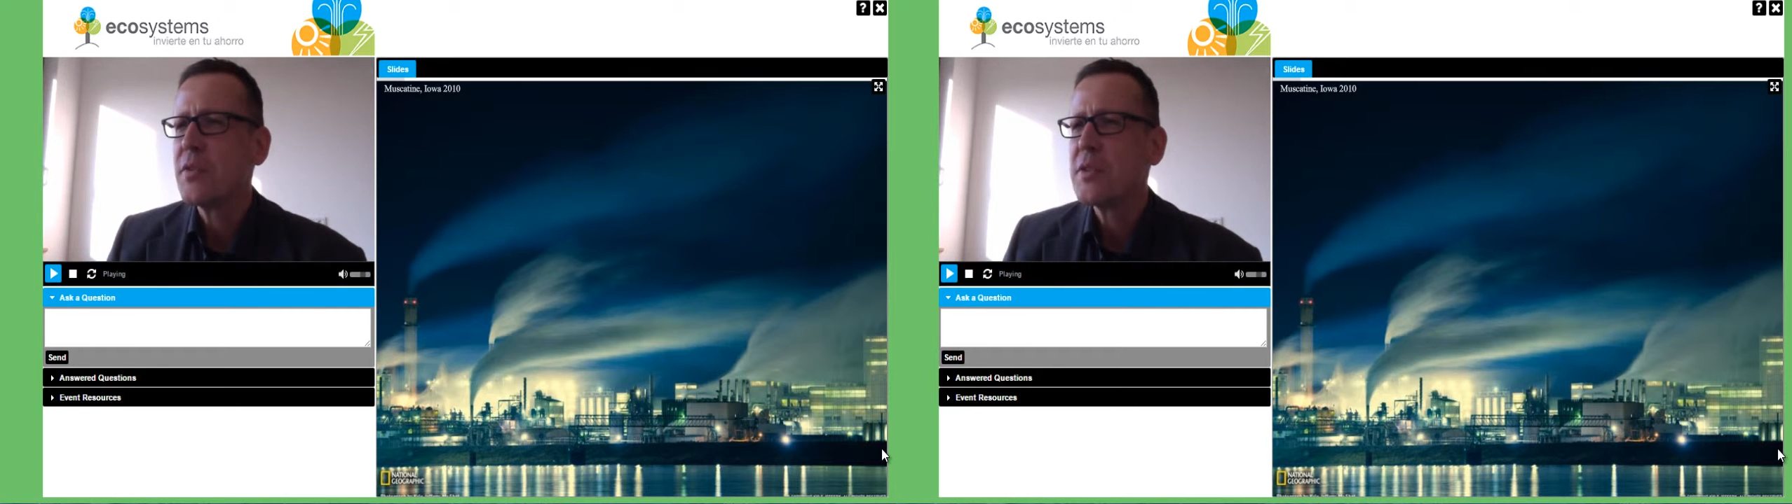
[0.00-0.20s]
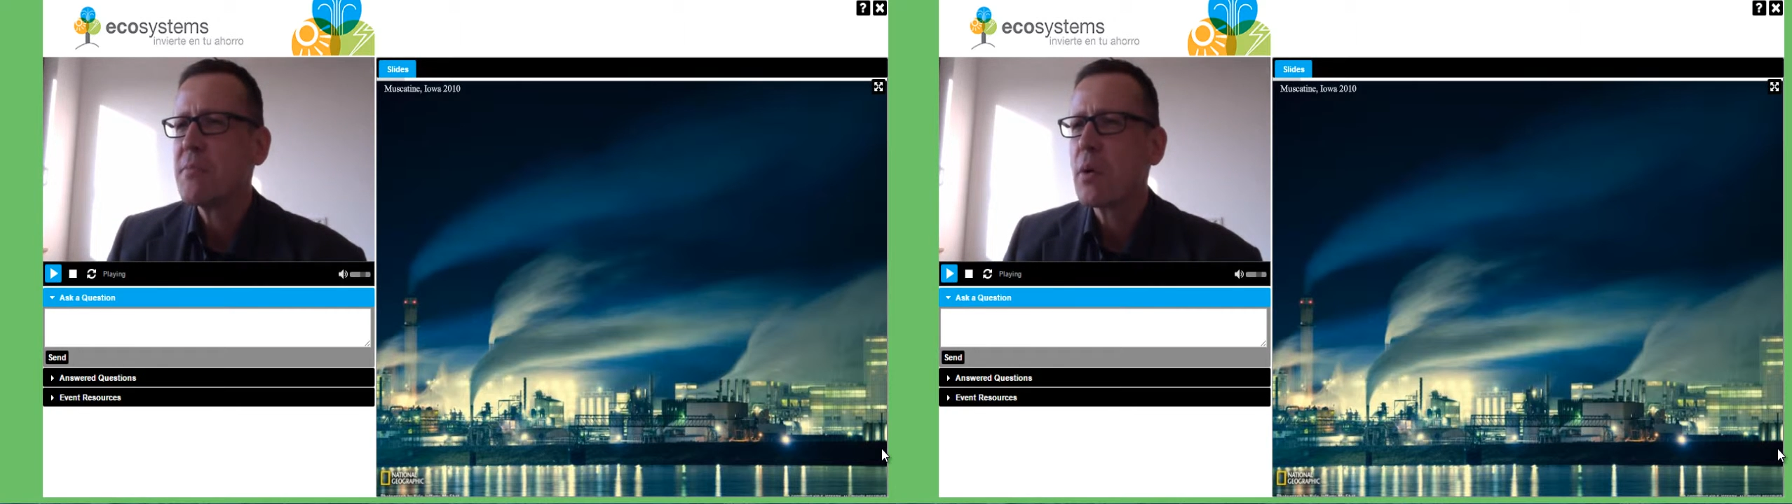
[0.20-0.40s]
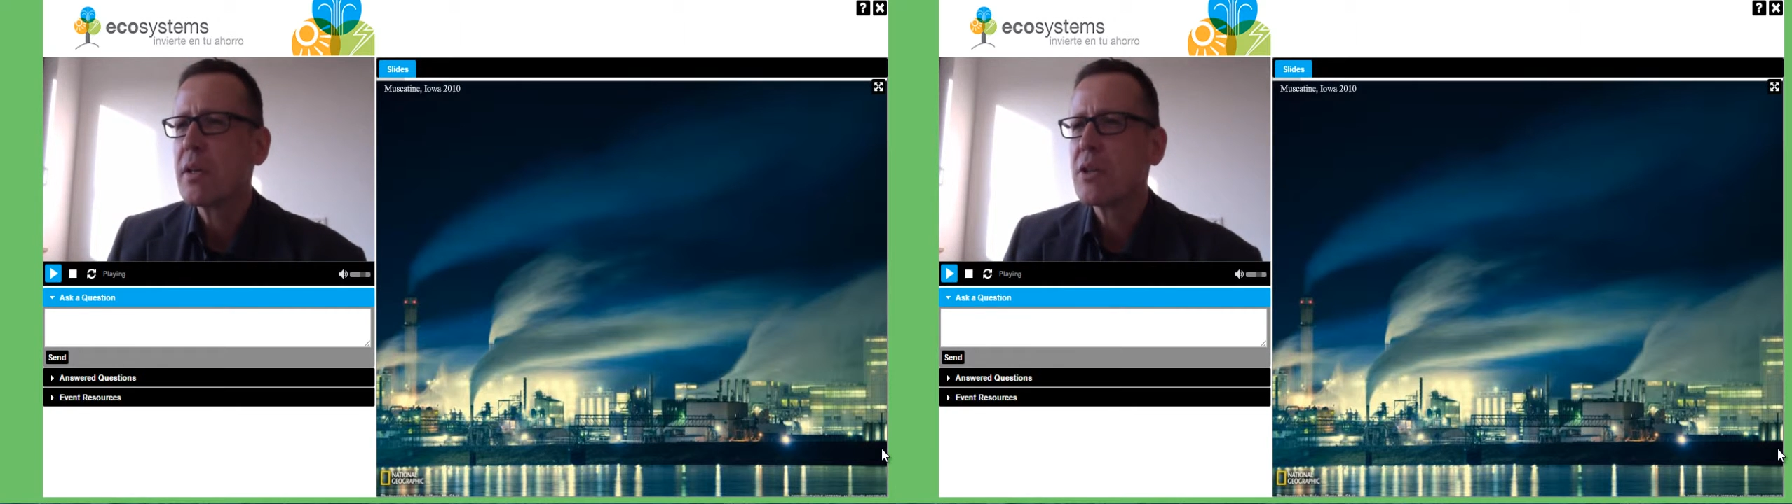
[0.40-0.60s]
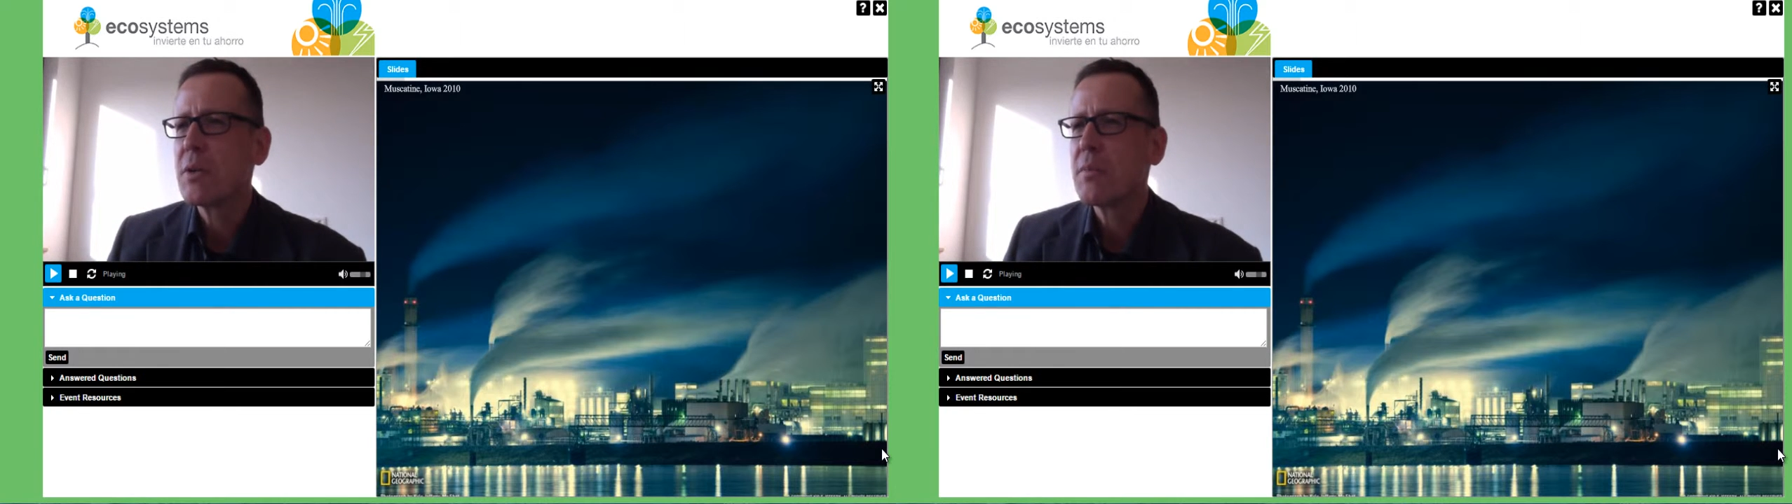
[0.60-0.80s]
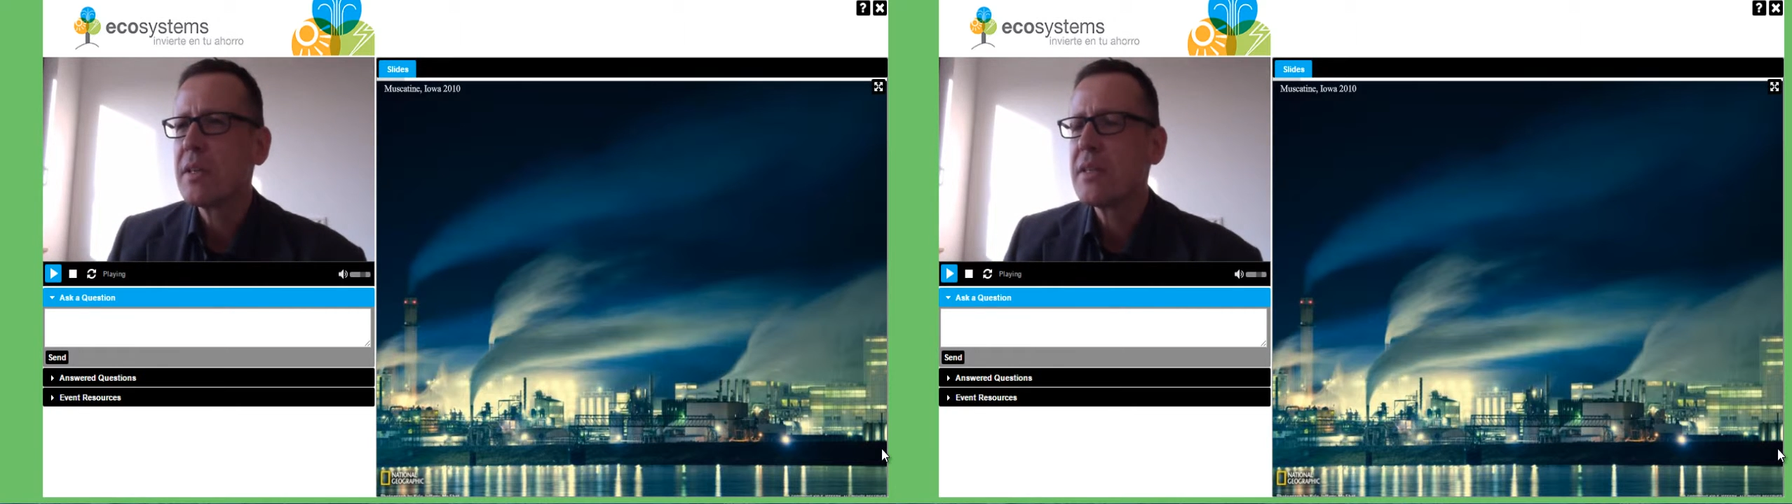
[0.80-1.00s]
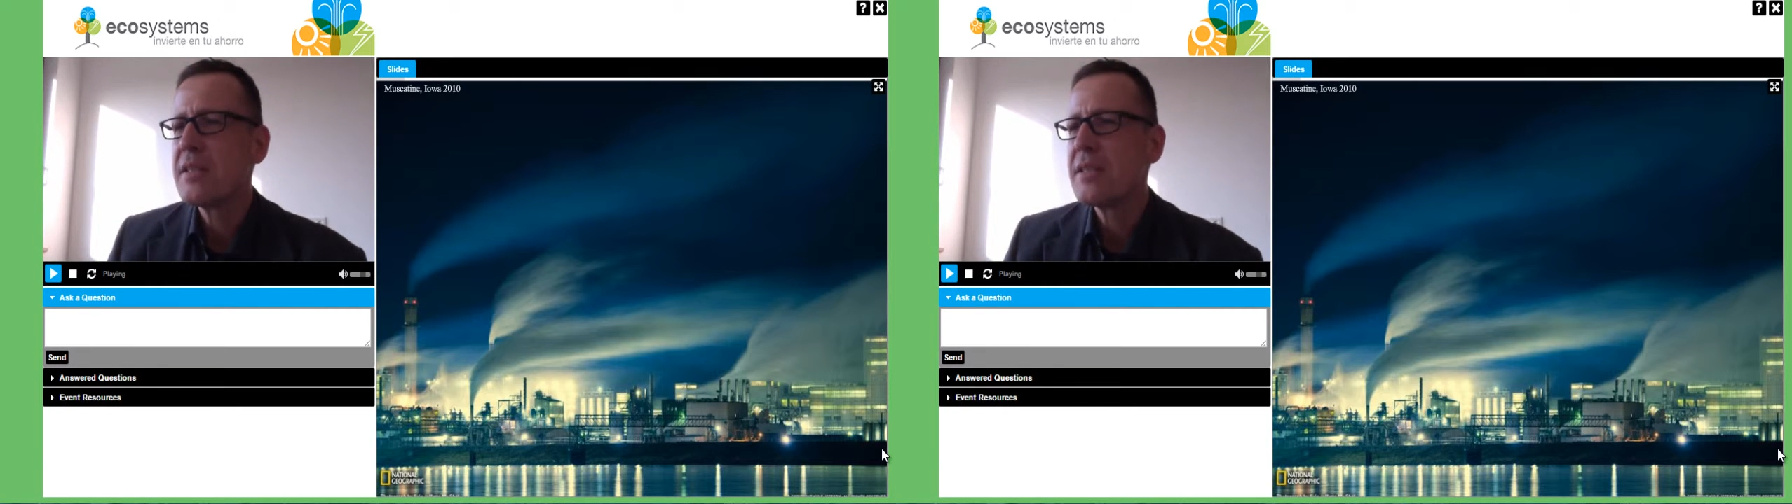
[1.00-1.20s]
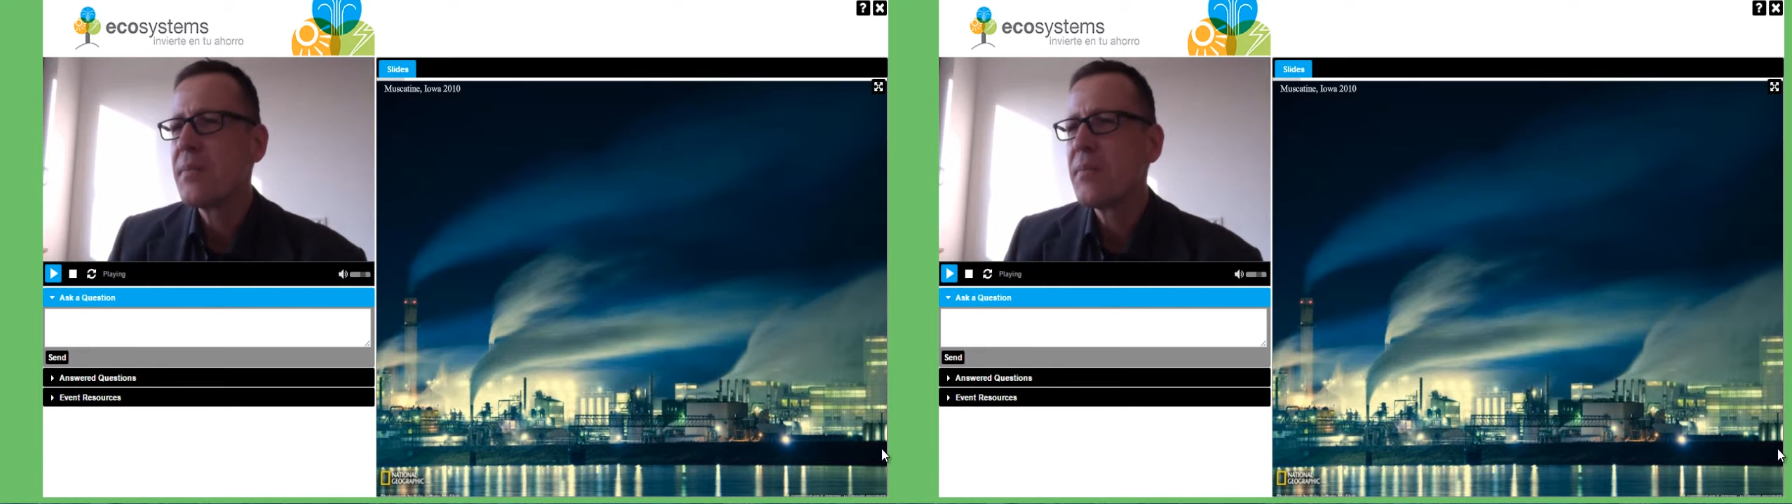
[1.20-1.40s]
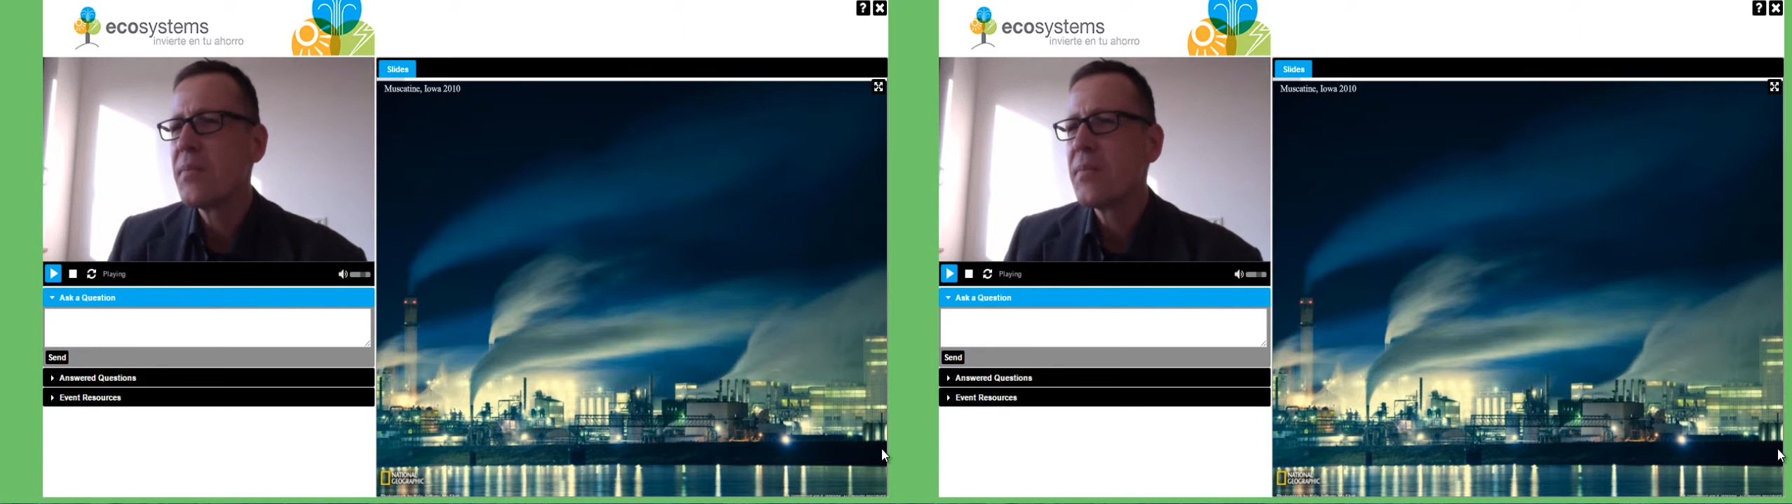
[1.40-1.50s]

smoking chimneys.